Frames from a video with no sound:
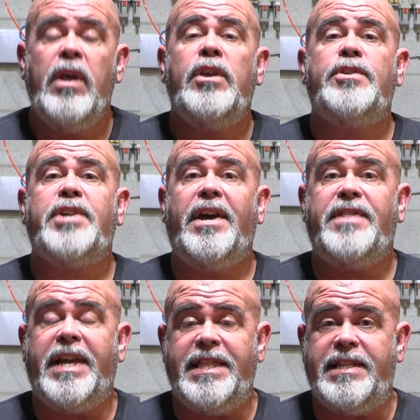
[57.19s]
You also got to
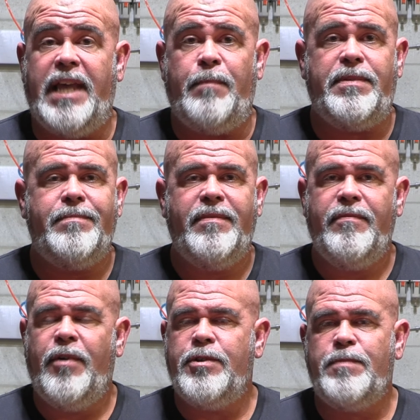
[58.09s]
think of the depth.
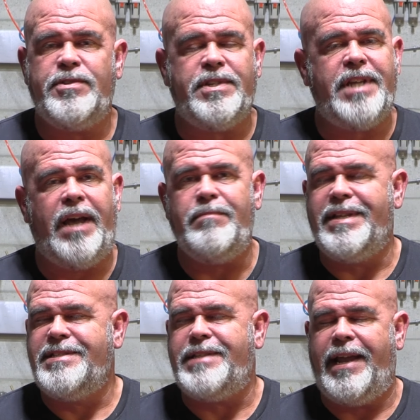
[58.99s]
Folks, most of the time
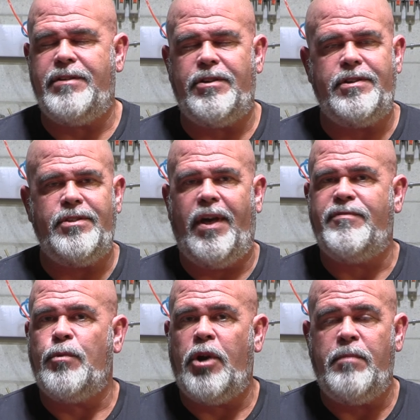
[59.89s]
it's standard. You don't have
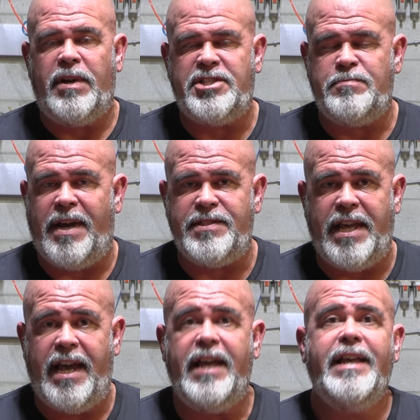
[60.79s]
to worry much about
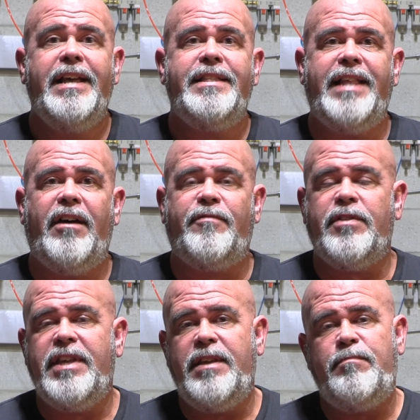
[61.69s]
that. Now, for
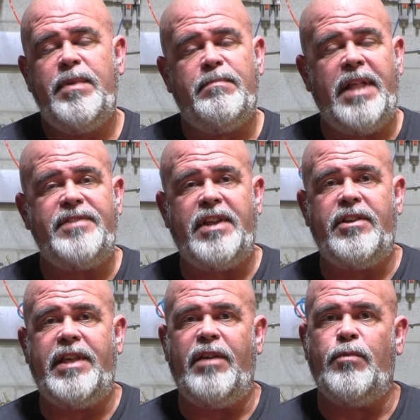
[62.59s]
the people out there
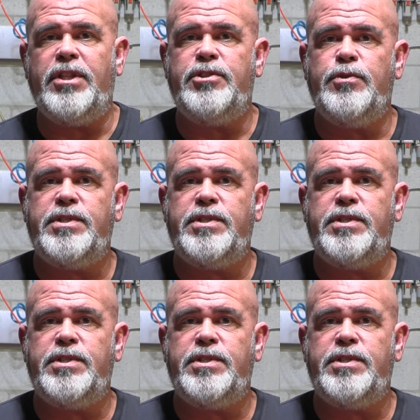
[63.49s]
that want to do